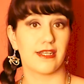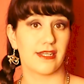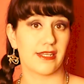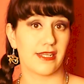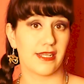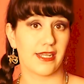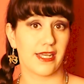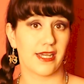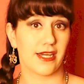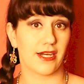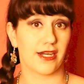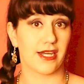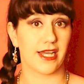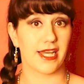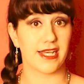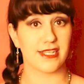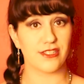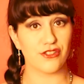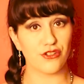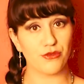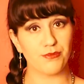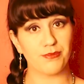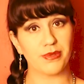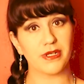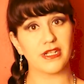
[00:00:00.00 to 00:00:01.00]
Now, as
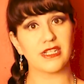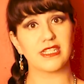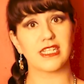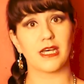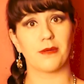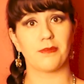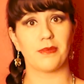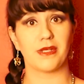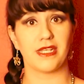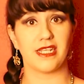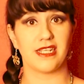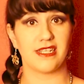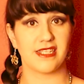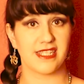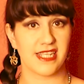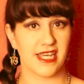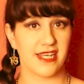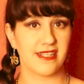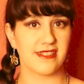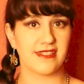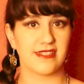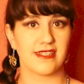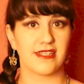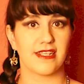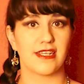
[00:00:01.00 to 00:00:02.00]
you build up in
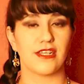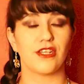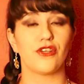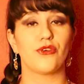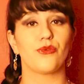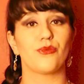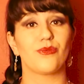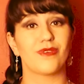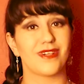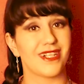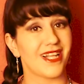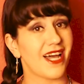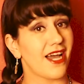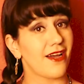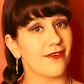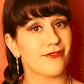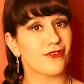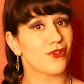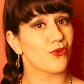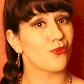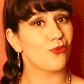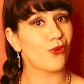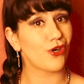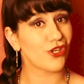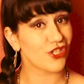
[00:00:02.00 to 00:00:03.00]
intensity, you will have
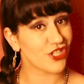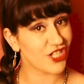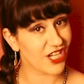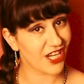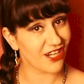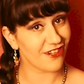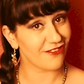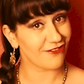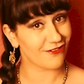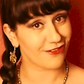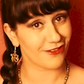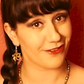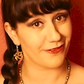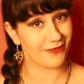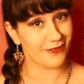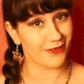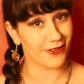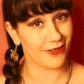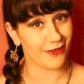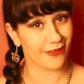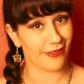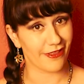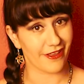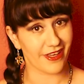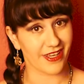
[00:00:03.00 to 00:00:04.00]
to watch out for a
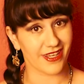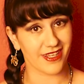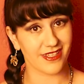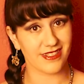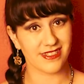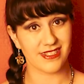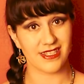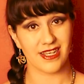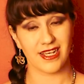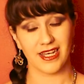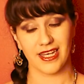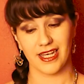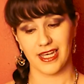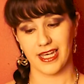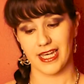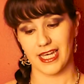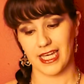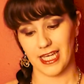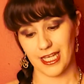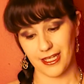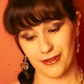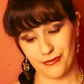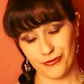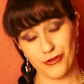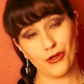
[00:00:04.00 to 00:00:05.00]
few things.
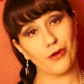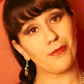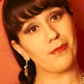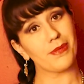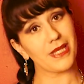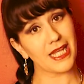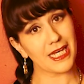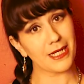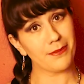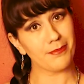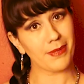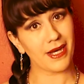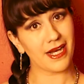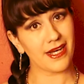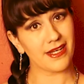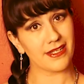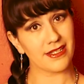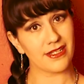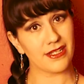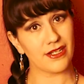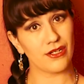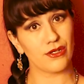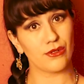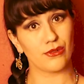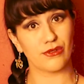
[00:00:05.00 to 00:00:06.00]
If your play
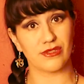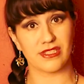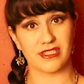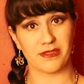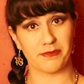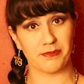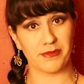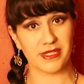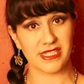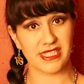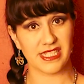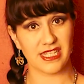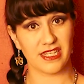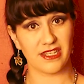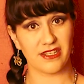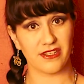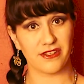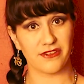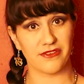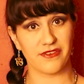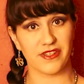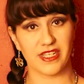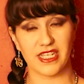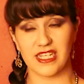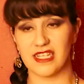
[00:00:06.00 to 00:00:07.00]
partner or
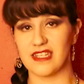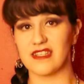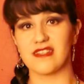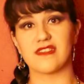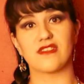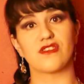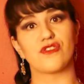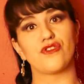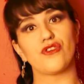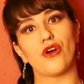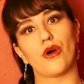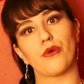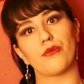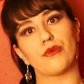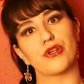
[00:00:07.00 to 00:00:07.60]
submissive is not